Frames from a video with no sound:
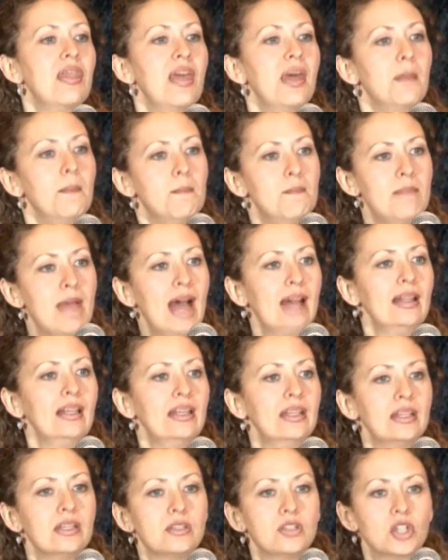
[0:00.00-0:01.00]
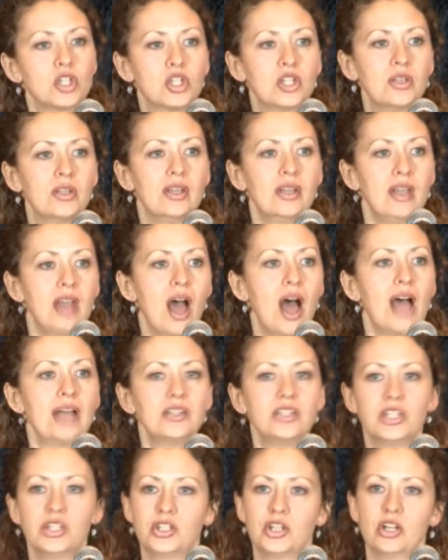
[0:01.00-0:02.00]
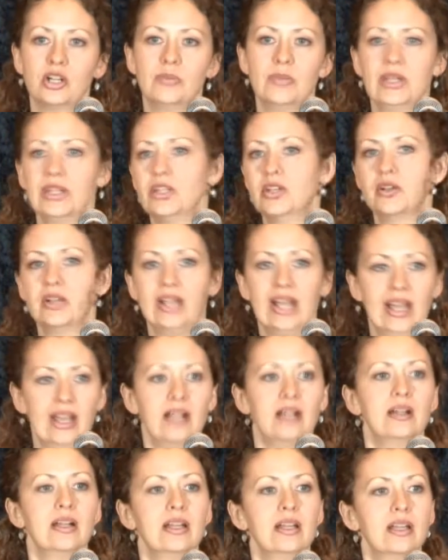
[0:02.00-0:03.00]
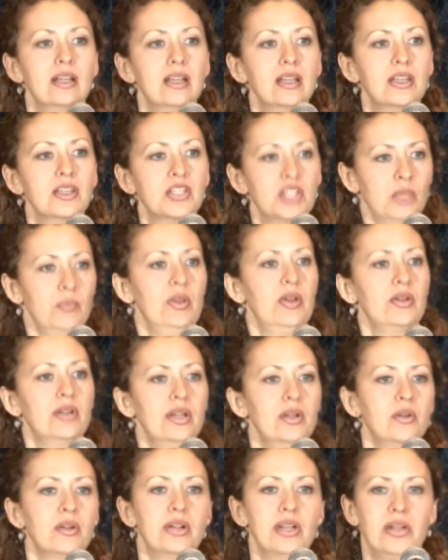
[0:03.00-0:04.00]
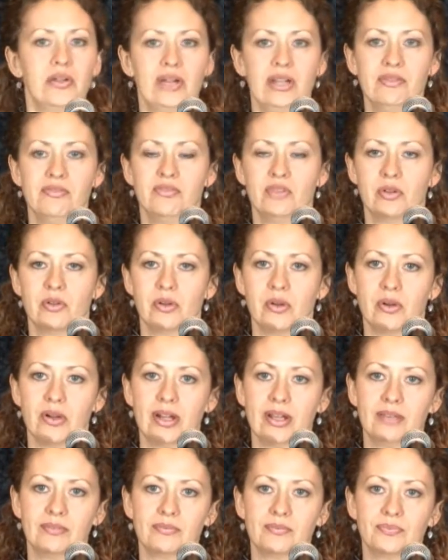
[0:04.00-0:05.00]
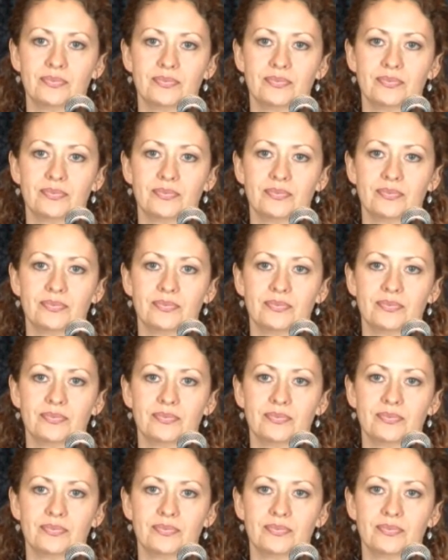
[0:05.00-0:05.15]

that melanin should not determine your inherent superiority or inferiority.